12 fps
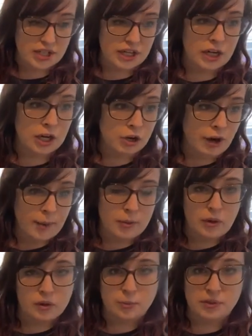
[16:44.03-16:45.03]
Like I can grab a
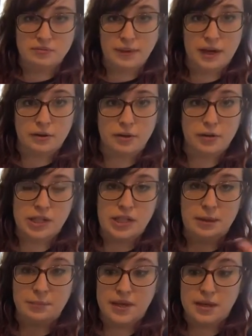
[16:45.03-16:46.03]
little bit of macaroni
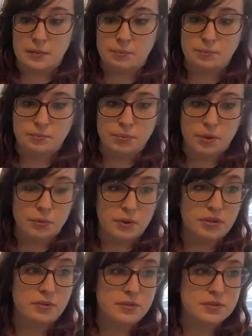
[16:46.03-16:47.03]
and put it
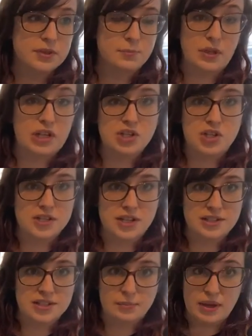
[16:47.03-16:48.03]
with spinach and
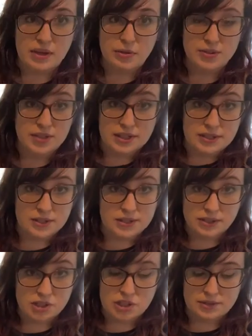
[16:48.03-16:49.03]
diced tomatoes, and it's a
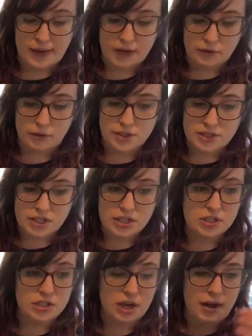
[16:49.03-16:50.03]
delicious macaroni
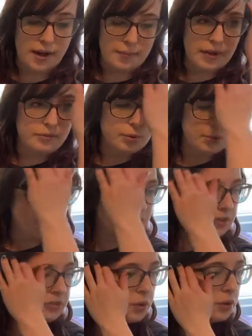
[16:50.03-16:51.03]
dish, and
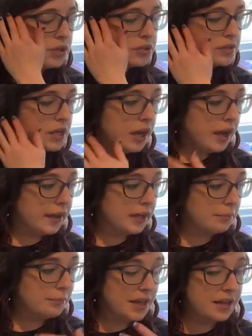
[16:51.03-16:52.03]
protein, of course. I
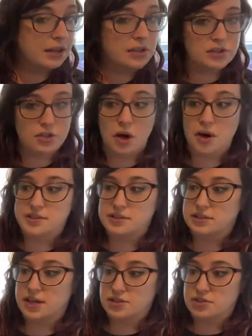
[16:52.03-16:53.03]
can make a
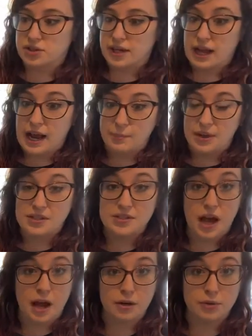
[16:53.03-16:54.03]
sauce. Yesterday I made
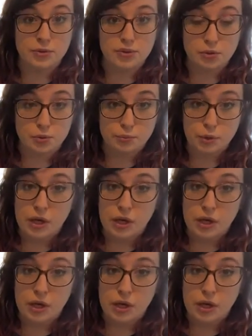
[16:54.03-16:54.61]
taco soup.